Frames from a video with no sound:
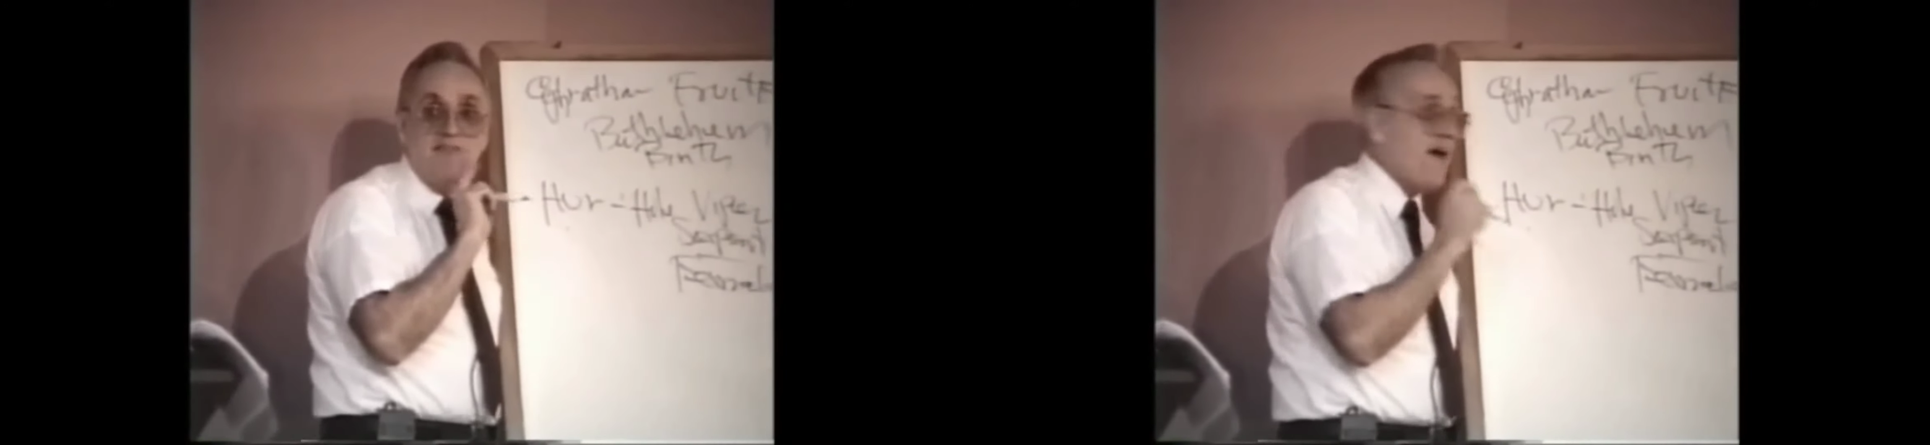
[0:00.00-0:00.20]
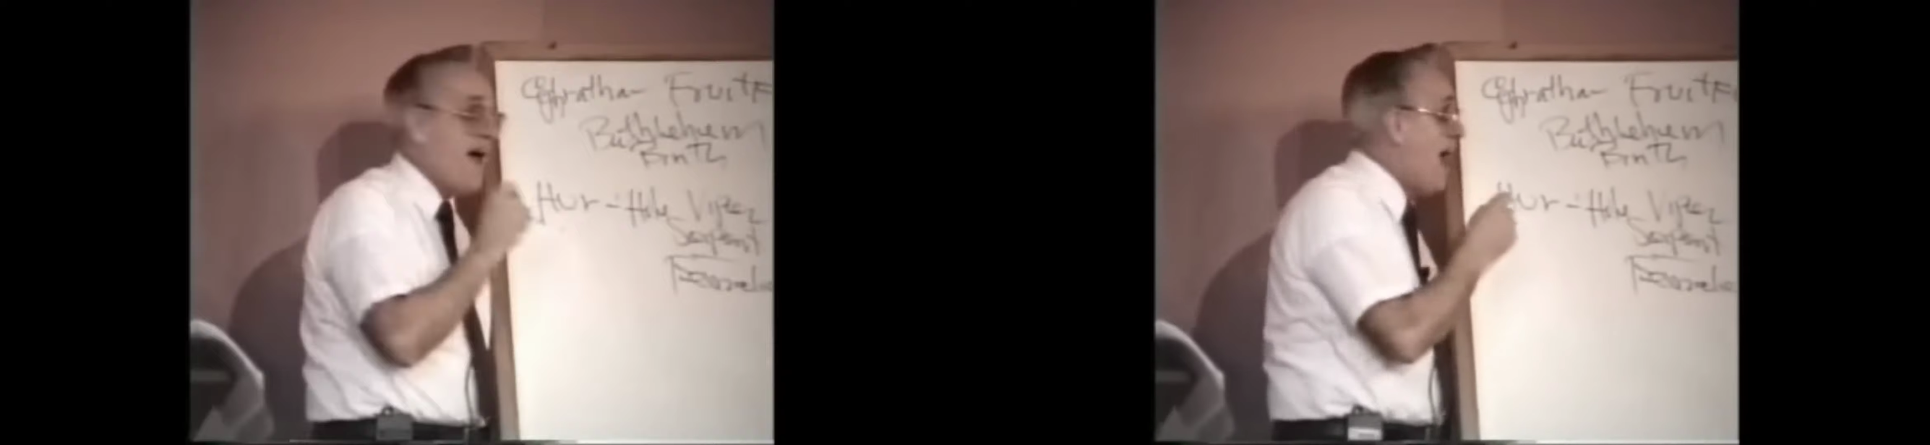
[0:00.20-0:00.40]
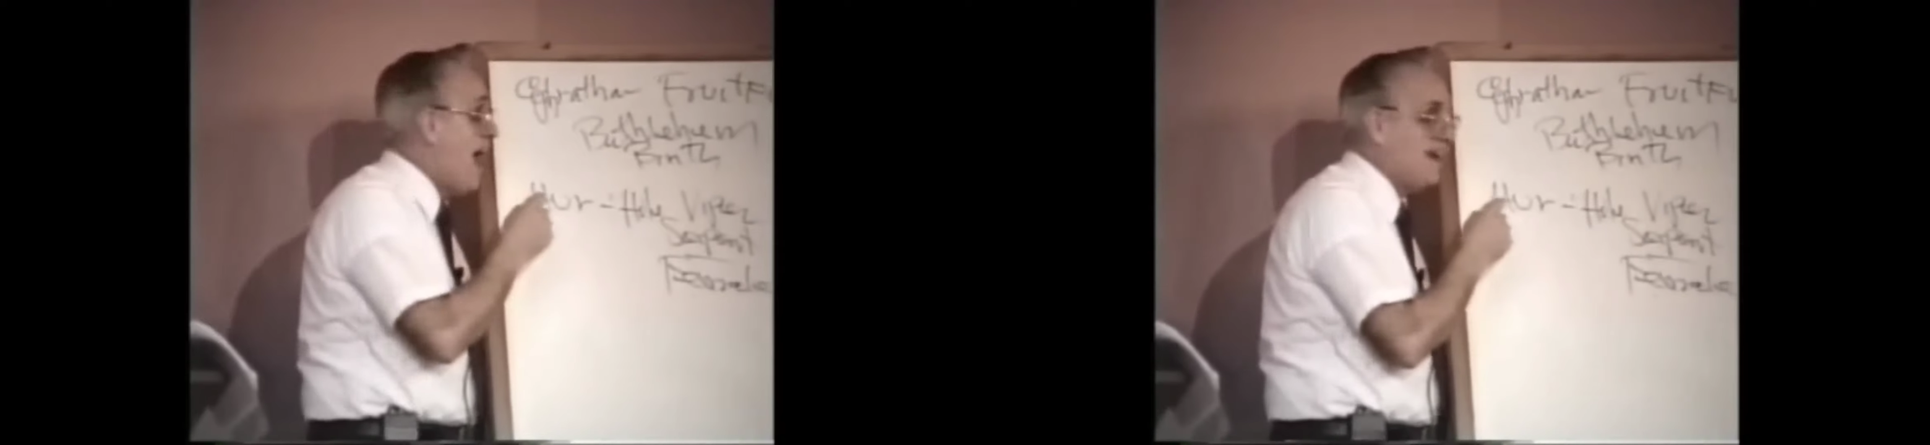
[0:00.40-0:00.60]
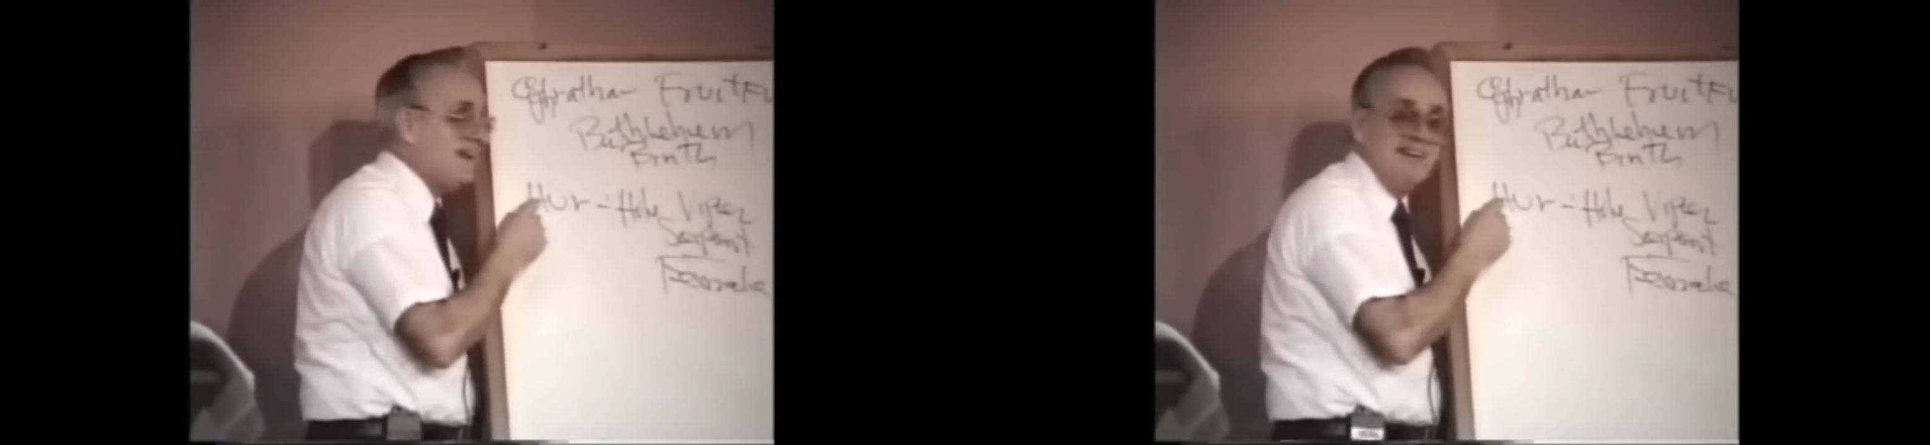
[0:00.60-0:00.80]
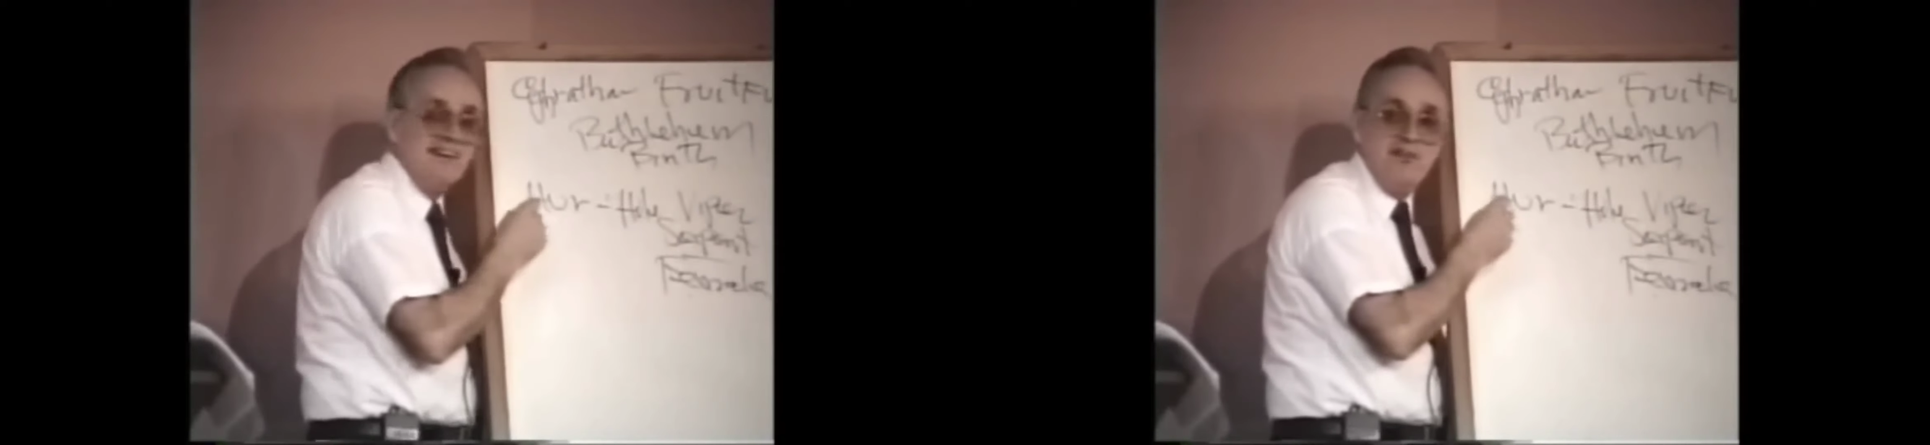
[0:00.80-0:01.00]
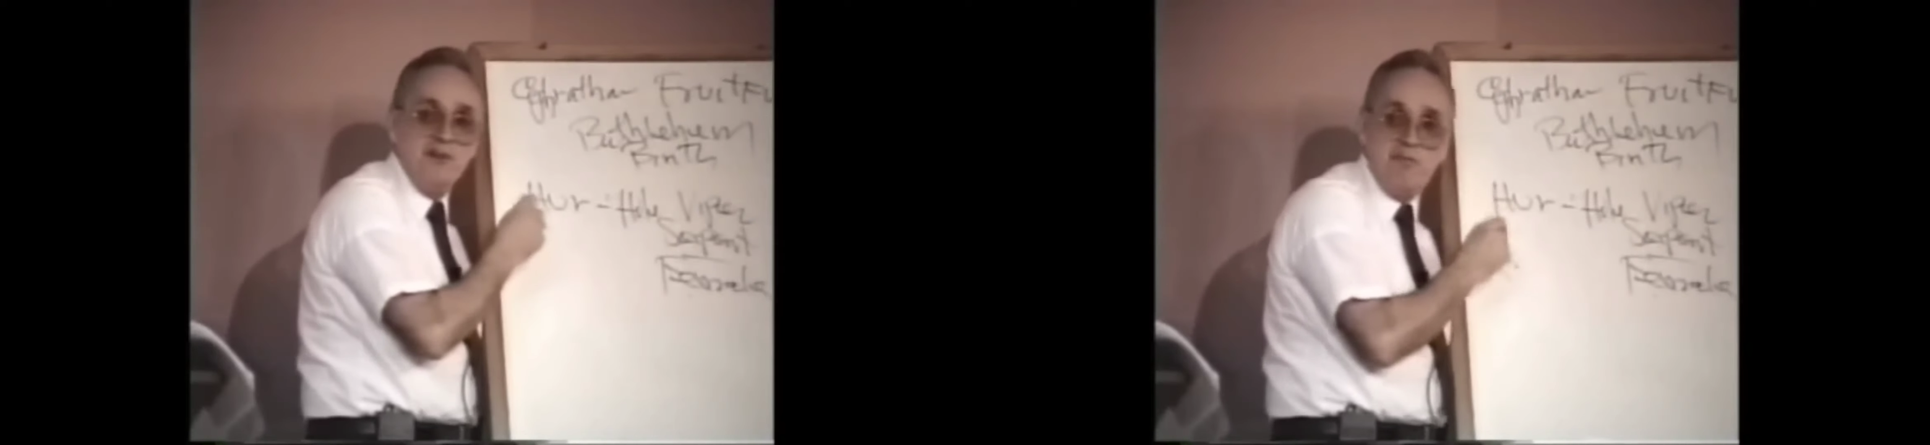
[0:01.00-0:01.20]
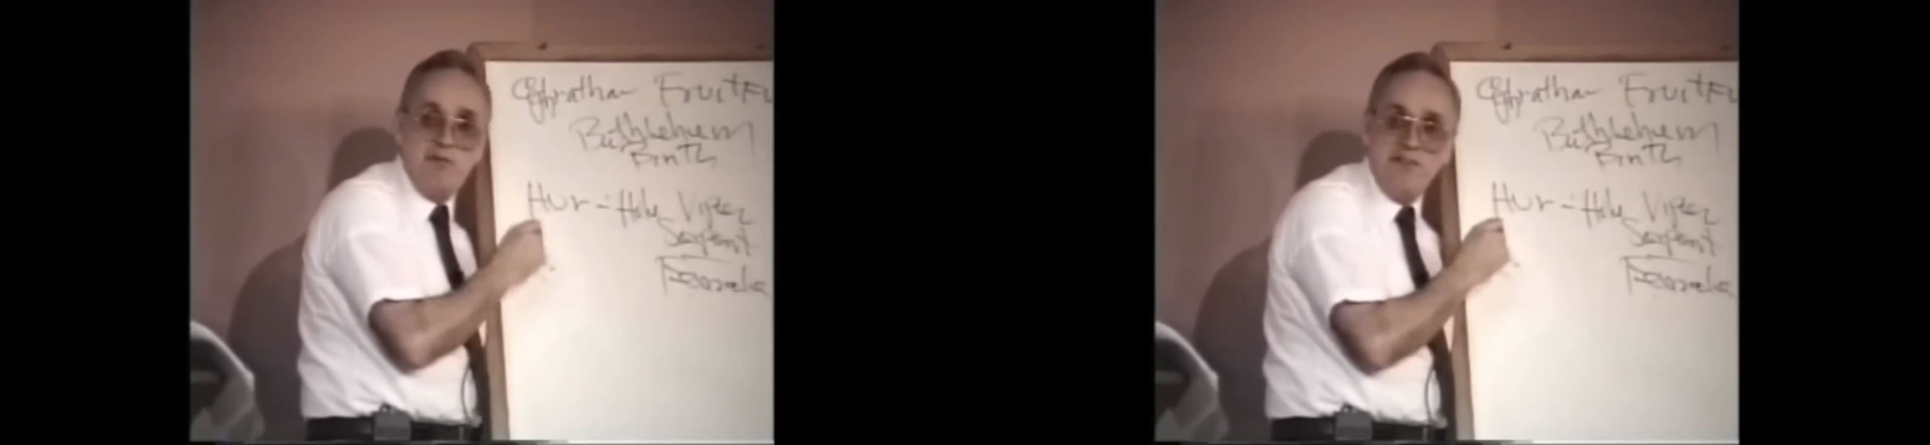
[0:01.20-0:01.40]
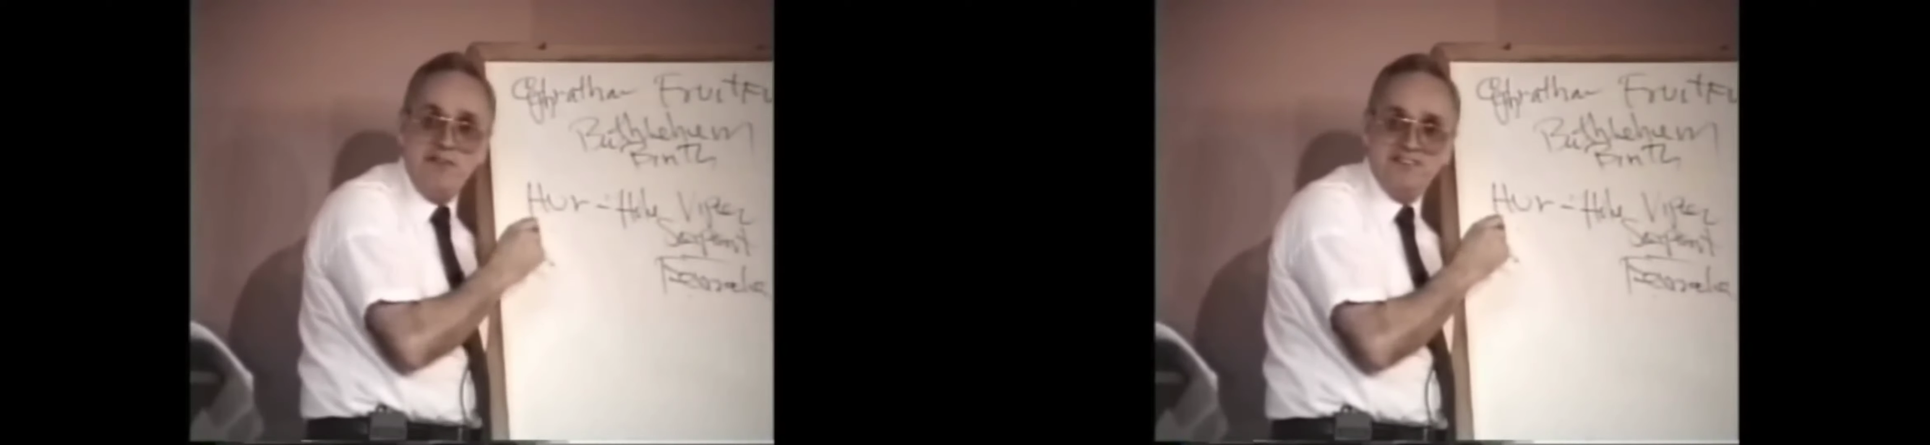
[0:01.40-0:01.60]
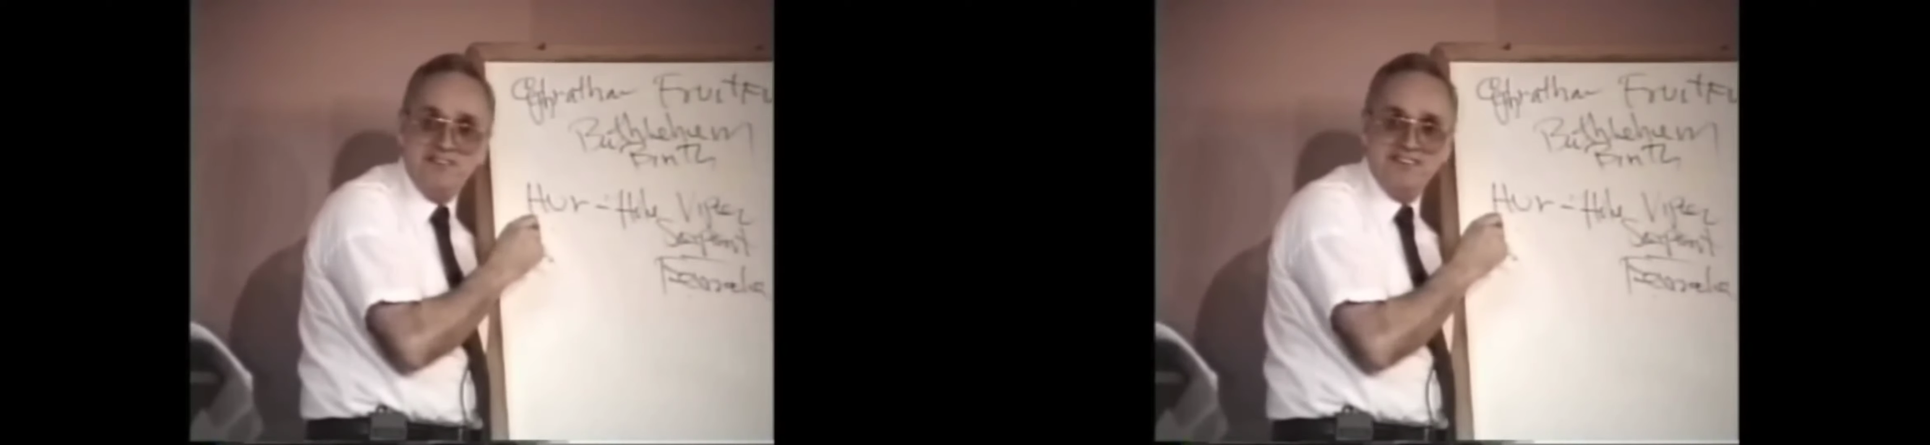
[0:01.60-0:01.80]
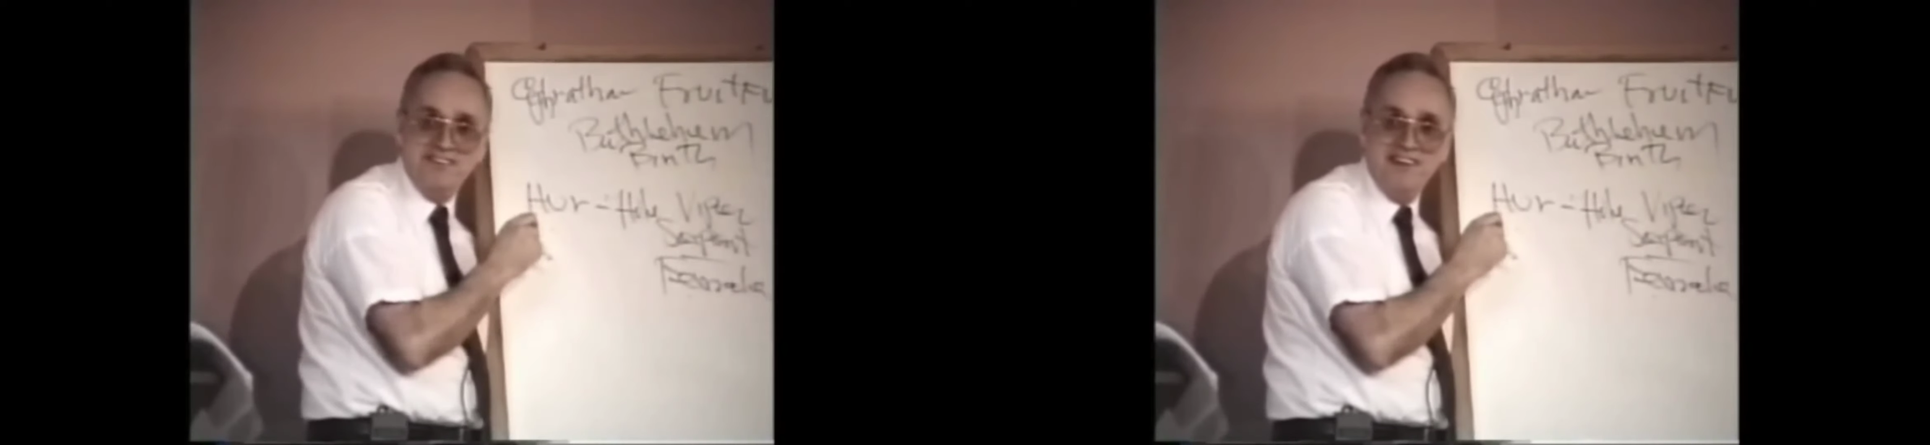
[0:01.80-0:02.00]
In fact, they're
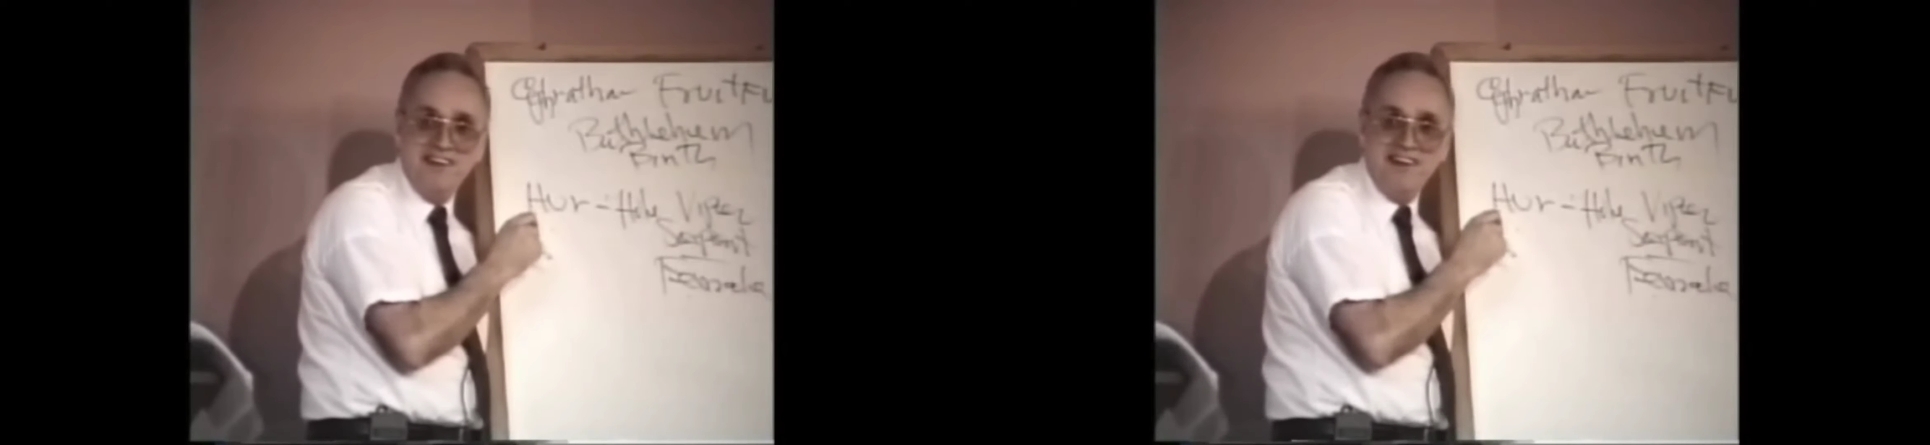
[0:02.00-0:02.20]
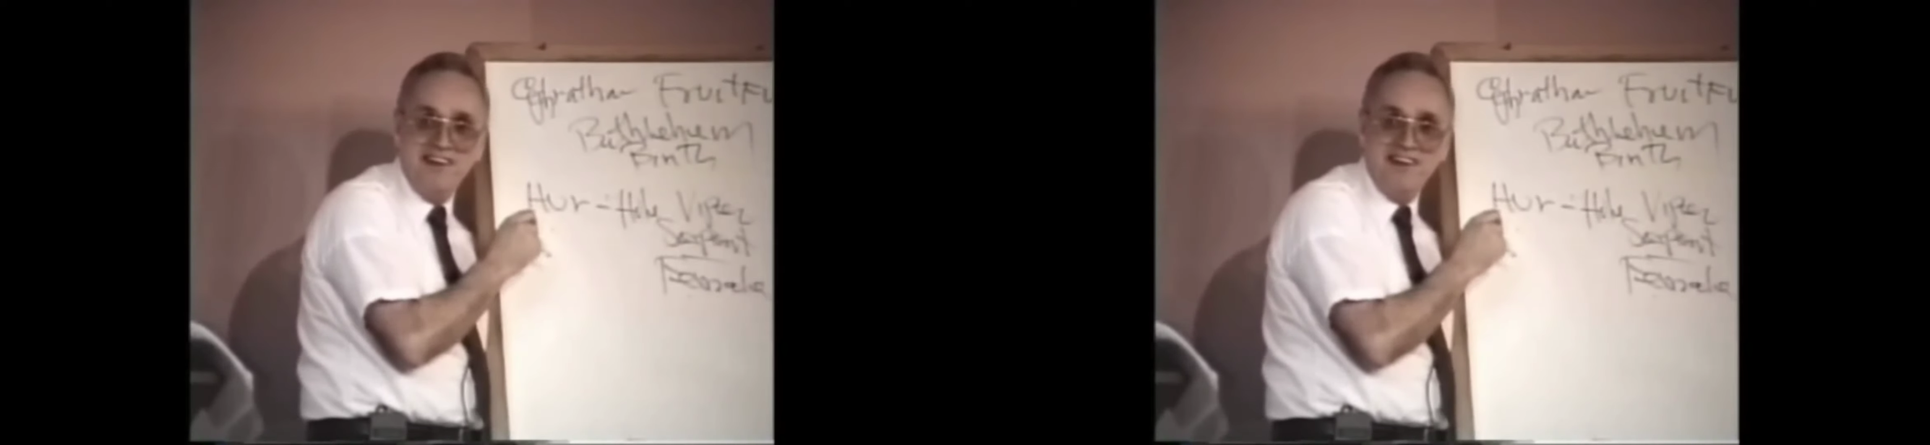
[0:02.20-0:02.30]
brothers.